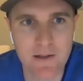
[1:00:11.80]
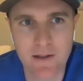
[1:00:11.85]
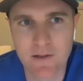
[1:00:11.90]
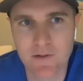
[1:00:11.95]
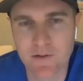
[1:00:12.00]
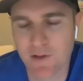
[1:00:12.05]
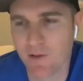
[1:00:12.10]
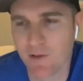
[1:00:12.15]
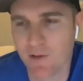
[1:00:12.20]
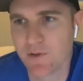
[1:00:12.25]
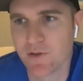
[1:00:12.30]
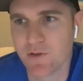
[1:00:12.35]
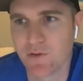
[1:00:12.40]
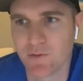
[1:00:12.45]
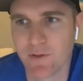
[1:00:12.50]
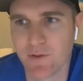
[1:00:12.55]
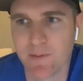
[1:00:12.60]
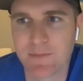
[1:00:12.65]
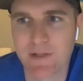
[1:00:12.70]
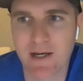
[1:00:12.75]
in terms of
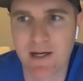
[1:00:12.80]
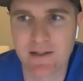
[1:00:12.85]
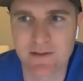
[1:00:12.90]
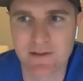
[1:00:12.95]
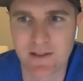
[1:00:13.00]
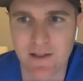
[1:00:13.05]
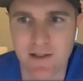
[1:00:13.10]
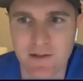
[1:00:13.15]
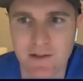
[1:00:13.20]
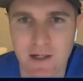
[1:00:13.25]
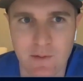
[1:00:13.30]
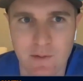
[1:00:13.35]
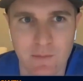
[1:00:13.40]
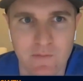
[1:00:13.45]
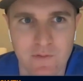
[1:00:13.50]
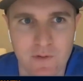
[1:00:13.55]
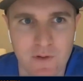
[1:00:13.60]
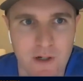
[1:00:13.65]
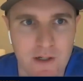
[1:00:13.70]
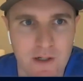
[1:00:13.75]
drip texting, like
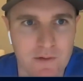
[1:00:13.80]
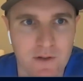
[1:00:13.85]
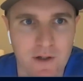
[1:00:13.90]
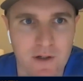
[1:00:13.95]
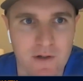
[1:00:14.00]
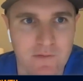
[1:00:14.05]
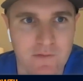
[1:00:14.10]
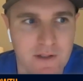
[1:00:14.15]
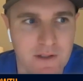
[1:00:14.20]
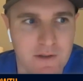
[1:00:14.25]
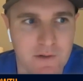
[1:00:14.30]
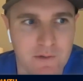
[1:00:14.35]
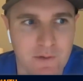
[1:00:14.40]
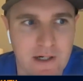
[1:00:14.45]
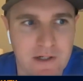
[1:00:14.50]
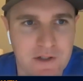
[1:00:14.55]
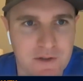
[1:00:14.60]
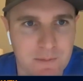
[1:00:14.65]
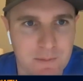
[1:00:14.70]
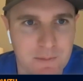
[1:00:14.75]
we've got a lot of
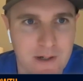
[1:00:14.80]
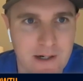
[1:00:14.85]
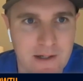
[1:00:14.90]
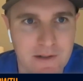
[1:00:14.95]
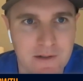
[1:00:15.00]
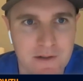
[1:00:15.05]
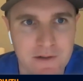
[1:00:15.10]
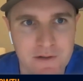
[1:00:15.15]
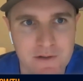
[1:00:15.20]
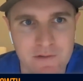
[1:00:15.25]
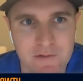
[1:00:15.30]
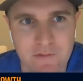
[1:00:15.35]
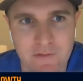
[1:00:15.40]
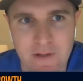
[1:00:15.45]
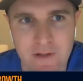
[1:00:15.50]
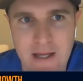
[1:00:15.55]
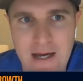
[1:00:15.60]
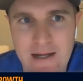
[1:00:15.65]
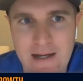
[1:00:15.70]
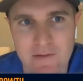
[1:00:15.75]
integration partners
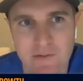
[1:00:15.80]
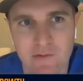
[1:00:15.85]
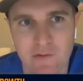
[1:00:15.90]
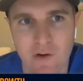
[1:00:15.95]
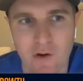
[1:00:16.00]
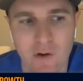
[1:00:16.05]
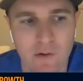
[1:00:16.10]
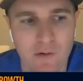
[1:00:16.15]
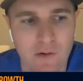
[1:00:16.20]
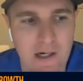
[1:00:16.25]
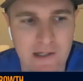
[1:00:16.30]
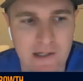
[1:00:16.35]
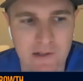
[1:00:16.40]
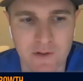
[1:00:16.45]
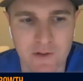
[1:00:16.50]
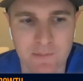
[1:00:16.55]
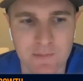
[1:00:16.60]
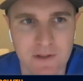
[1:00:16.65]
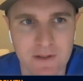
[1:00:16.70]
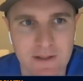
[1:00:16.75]
for that. So I can
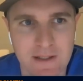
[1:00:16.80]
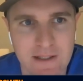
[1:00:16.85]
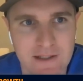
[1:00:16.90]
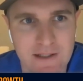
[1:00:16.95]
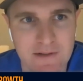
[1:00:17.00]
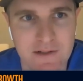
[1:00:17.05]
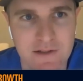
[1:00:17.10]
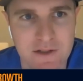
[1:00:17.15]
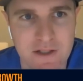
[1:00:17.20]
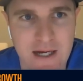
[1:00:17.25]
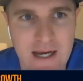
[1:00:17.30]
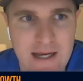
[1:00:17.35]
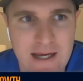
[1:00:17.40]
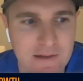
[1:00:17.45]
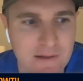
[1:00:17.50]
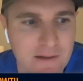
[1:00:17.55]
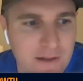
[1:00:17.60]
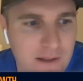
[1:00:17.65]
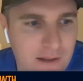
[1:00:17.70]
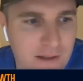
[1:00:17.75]
drop the link in the
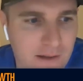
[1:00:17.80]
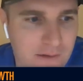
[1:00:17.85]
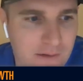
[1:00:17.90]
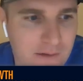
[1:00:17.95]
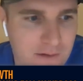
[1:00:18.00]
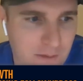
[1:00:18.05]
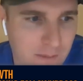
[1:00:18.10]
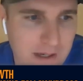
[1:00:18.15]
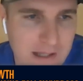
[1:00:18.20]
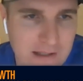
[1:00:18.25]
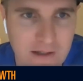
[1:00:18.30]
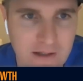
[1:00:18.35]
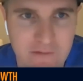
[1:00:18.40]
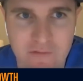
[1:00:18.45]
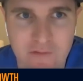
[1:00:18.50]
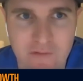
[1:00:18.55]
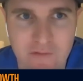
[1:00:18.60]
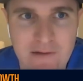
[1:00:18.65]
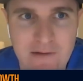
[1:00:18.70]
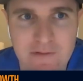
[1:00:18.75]
chat it's about like
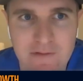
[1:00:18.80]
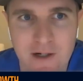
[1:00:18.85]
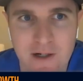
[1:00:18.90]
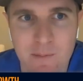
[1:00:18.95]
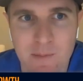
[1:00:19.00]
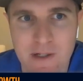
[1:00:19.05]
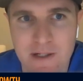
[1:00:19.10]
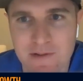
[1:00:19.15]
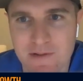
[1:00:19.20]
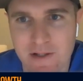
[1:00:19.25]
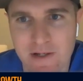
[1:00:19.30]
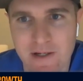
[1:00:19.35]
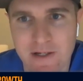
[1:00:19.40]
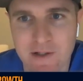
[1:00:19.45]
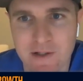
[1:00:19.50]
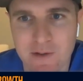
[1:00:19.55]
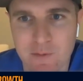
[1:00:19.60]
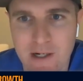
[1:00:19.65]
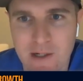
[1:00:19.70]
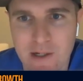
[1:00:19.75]
five companies that
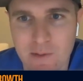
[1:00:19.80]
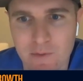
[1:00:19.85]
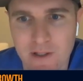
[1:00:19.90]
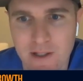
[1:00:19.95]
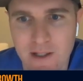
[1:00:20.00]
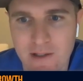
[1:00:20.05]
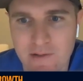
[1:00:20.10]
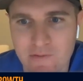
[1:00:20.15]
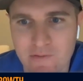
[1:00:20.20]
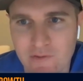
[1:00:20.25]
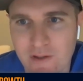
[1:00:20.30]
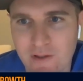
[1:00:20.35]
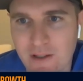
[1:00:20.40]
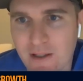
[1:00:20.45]
integrated with us.